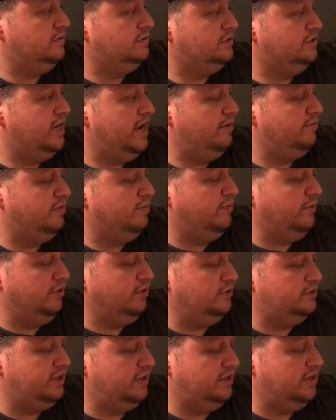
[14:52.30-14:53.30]
James
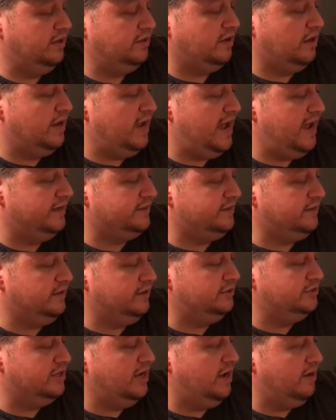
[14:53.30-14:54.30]
Belushi does an
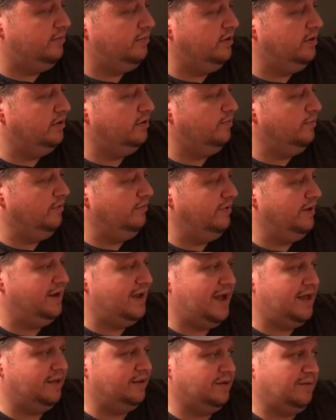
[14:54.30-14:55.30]
excellent job in this movie.
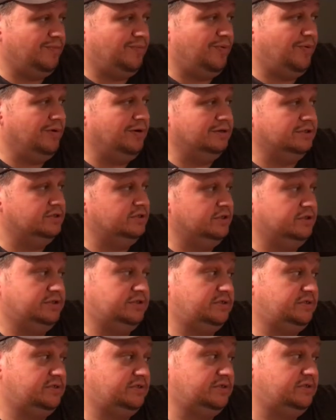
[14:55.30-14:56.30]
Allison Porter
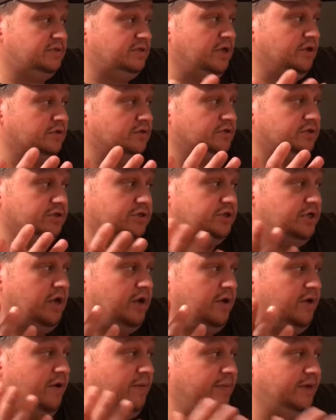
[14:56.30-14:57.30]
just steals the
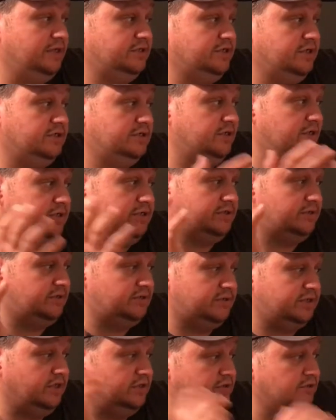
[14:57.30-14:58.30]
show. I mean,
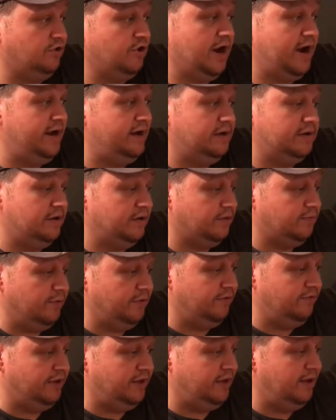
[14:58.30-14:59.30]
she's great in this
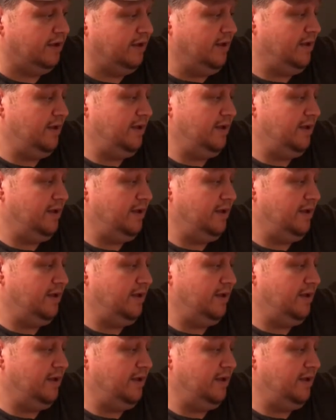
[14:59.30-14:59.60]
movie.